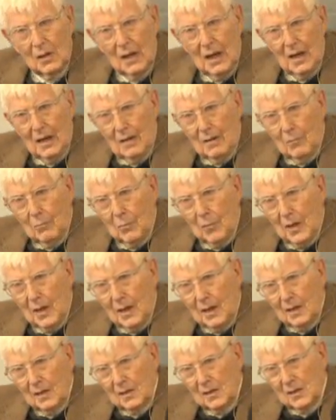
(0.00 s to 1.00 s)

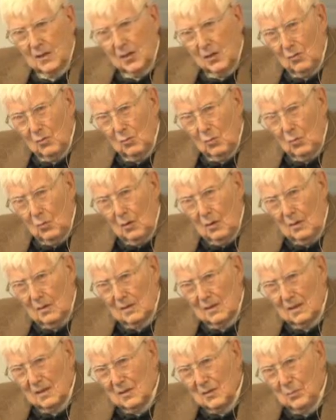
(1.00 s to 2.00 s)
And so
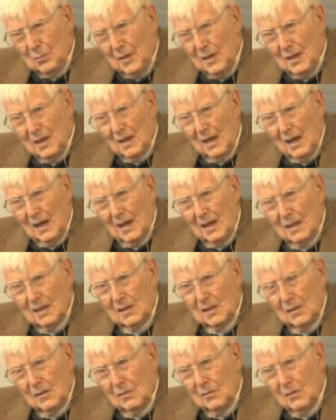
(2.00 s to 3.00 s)
just being
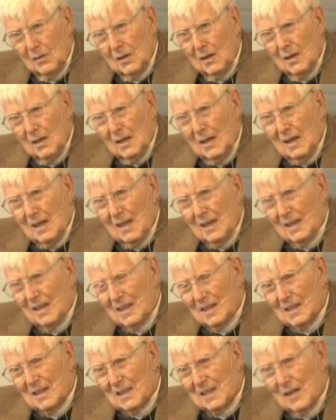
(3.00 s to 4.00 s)
active in
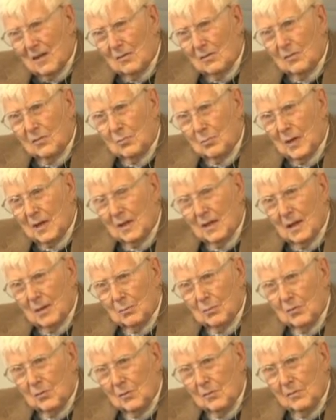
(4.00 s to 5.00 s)
itself may not
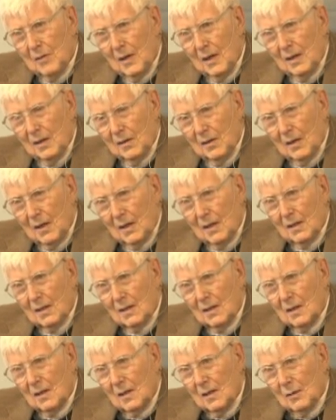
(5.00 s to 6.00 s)
prove anything,
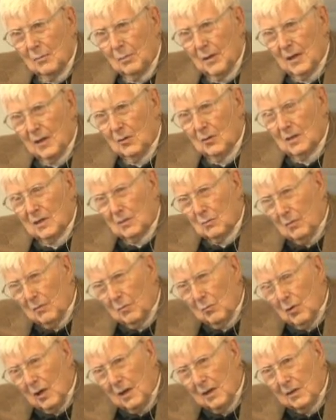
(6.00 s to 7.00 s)
because what we
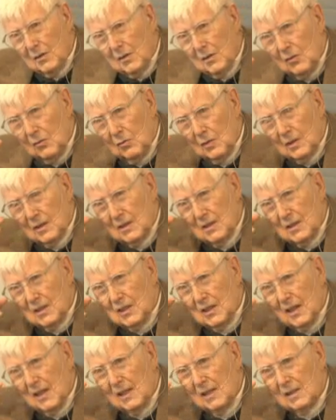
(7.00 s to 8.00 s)
want to do is to
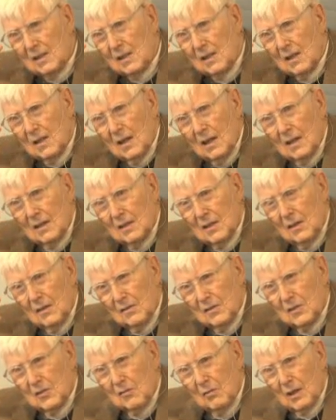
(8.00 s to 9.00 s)
change the cognitive
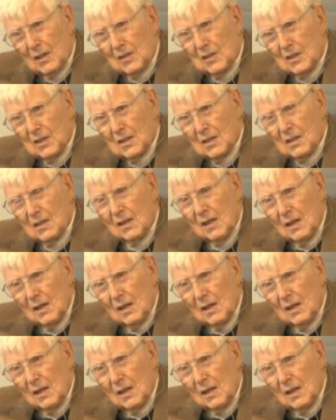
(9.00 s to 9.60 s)
structures.